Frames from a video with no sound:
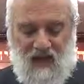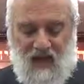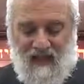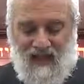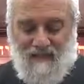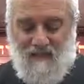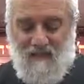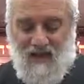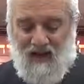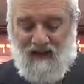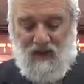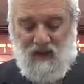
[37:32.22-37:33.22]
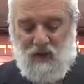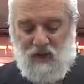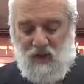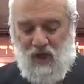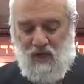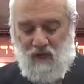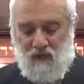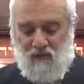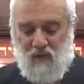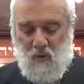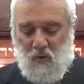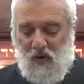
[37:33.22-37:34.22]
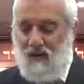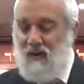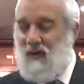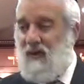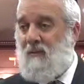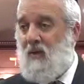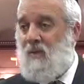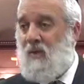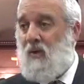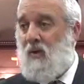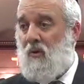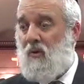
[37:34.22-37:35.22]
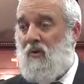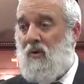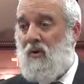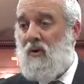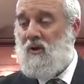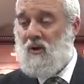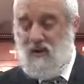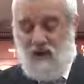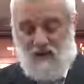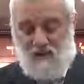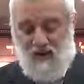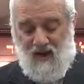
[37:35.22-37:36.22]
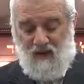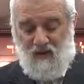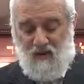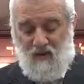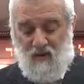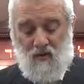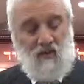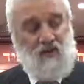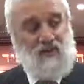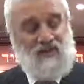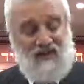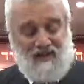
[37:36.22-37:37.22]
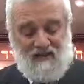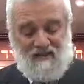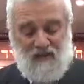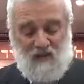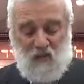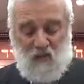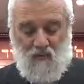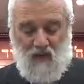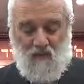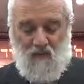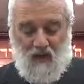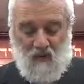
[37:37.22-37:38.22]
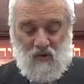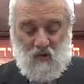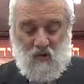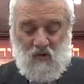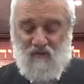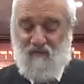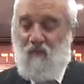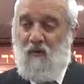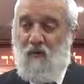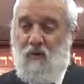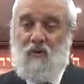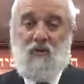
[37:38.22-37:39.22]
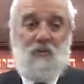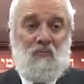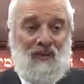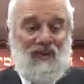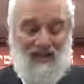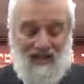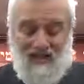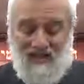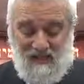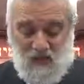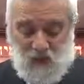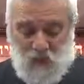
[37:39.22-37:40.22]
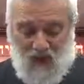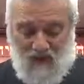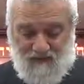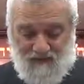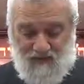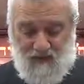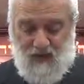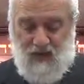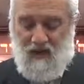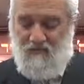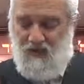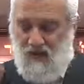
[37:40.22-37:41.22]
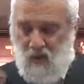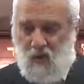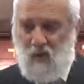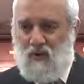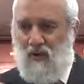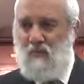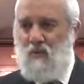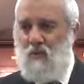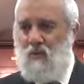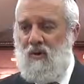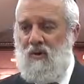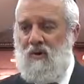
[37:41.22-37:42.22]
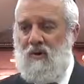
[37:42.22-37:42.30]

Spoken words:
Kadama mekadesh isha liyot miyuchedet imo miyachud. Just like a man sanctifies a woman, marries a woman for her to be his wife, biyichud gamur,